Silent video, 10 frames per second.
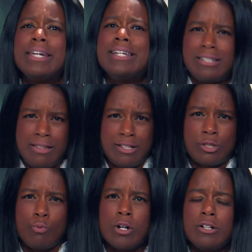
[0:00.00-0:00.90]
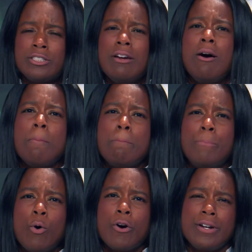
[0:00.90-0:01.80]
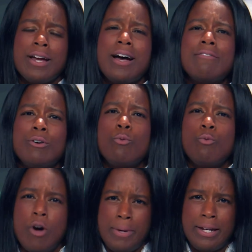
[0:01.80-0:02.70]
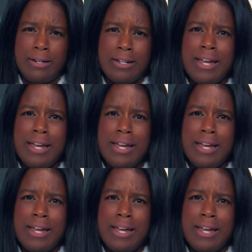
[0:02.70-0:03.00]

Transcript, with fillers: into this world born of a woman.